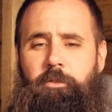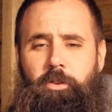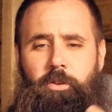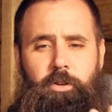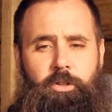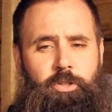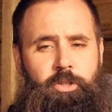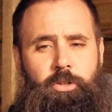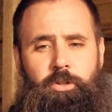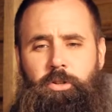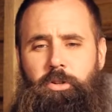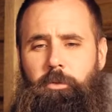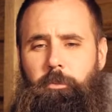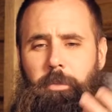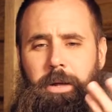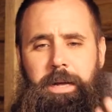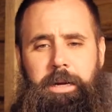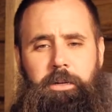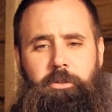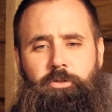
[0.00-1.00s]
If you're on dirt,
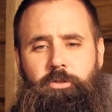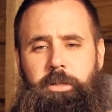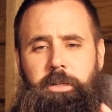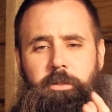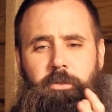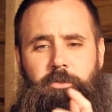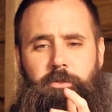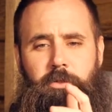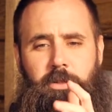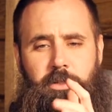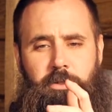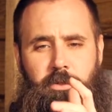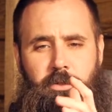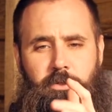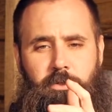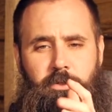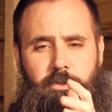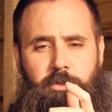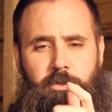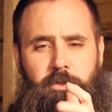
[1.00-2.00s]
packed trails, this
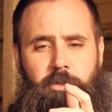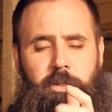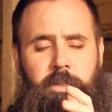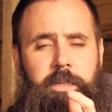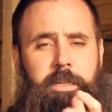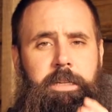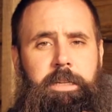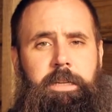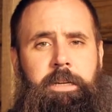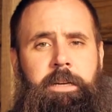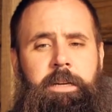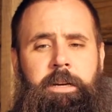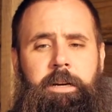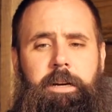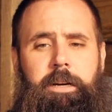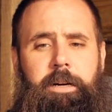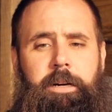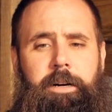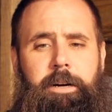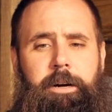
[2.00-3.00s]
is certainly
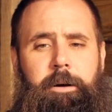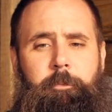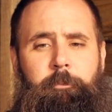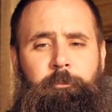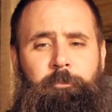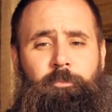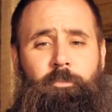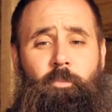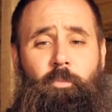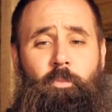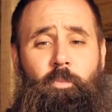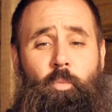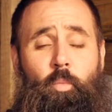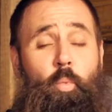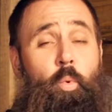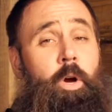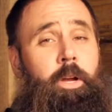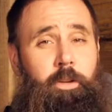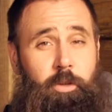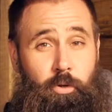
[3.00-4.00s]

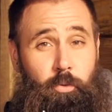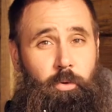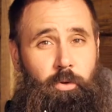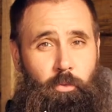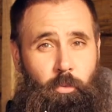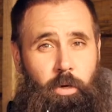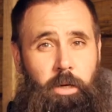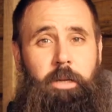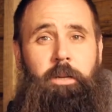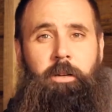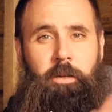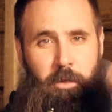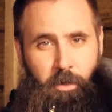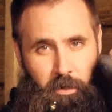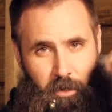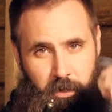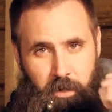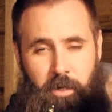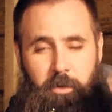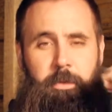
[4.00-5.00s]
what you would want
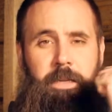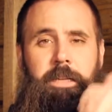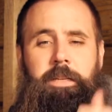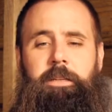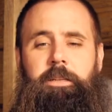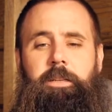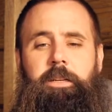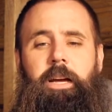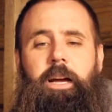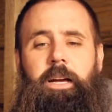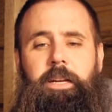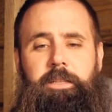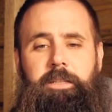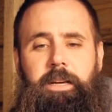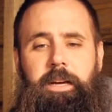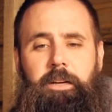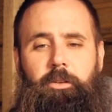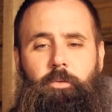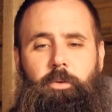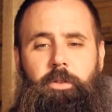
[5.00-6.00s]
coming into
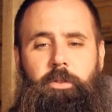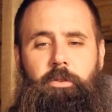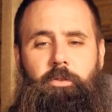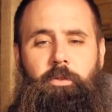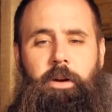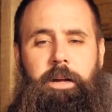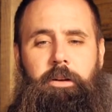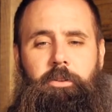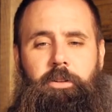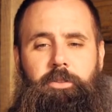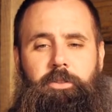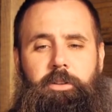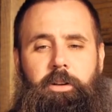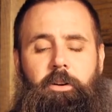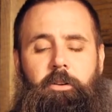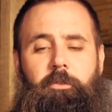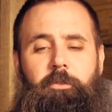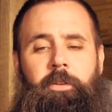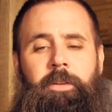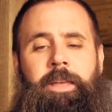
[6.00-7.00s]
contact with the ground
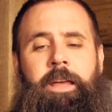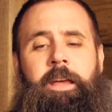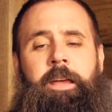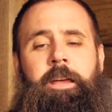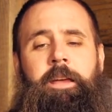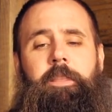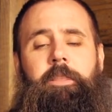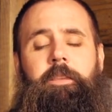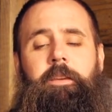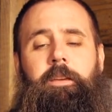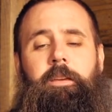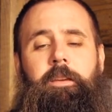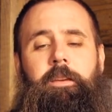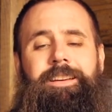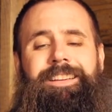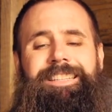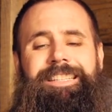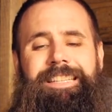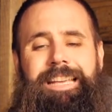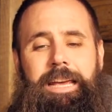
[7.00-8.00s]
itself.
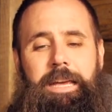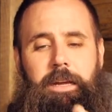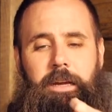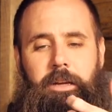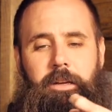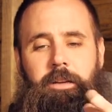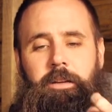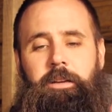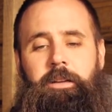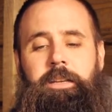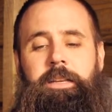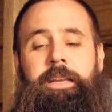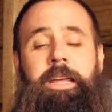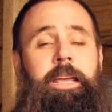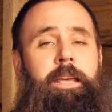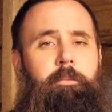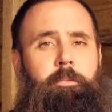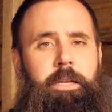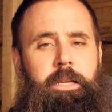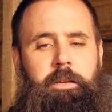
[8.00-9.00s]
The tech
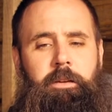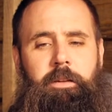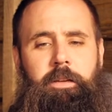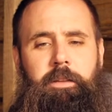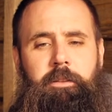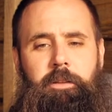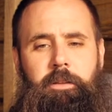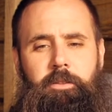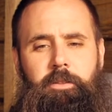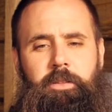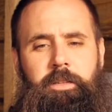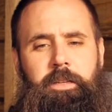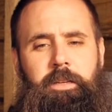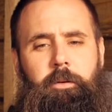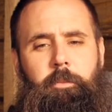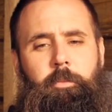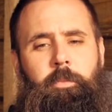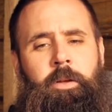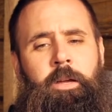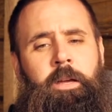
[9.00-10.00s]
naming in this
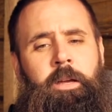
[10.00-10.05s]
tip